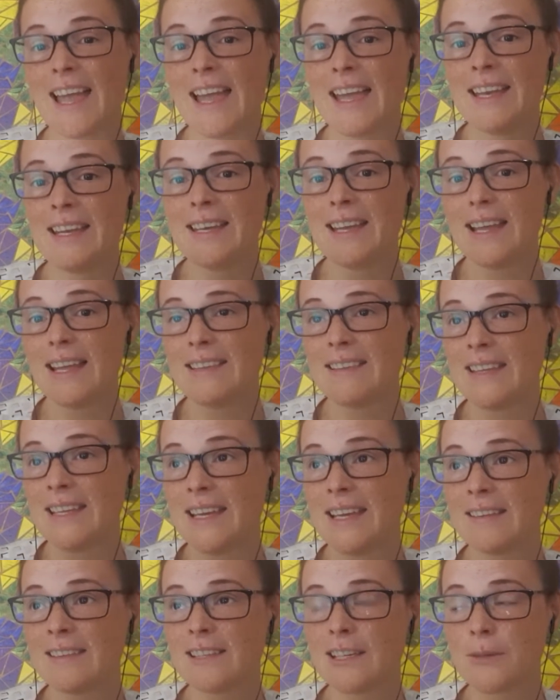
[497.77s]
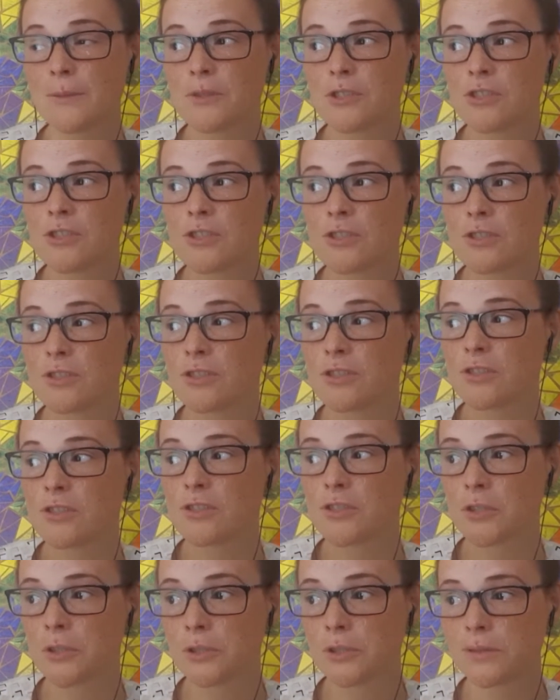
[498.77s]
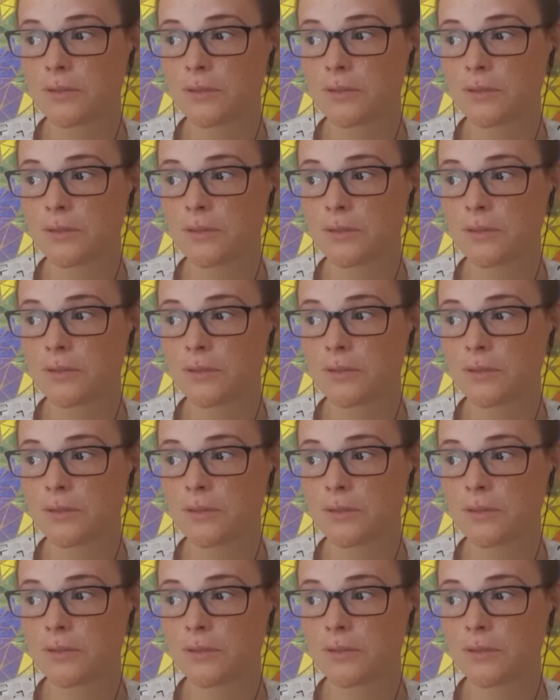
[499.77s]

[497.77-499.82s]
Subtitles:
And at the end I was just